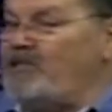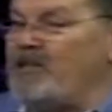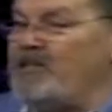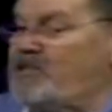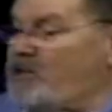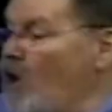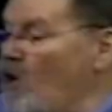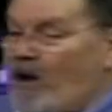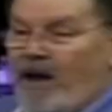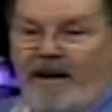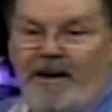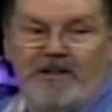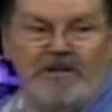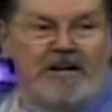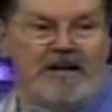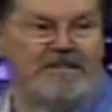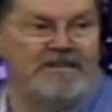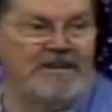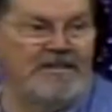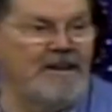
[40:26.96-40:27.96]
She's talking to
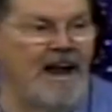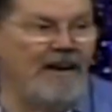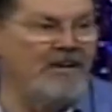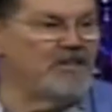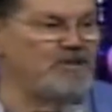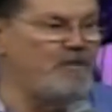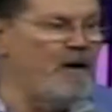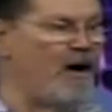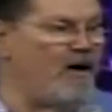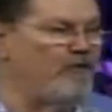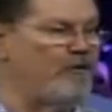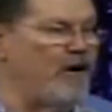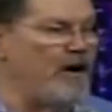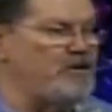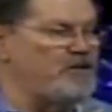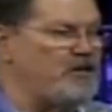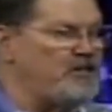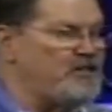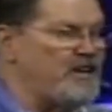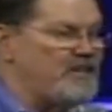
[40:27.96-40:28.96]
Jesus, and I'll just
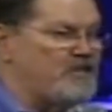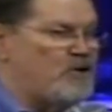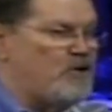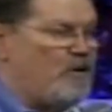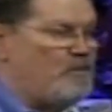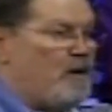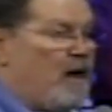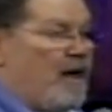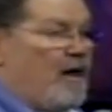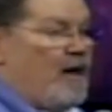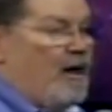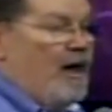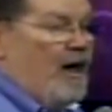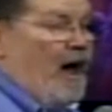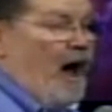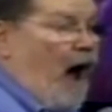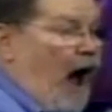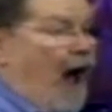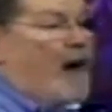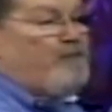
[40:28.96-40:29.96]
paraphrase. She says to him,
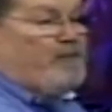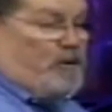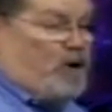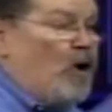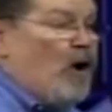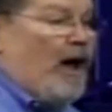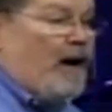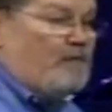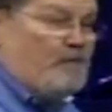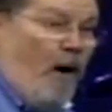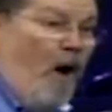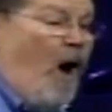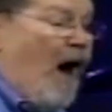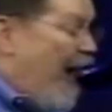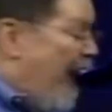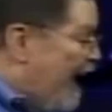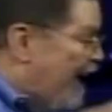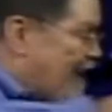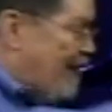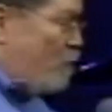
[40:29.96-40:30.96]
hop to it,
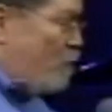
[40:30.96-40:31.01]
boy!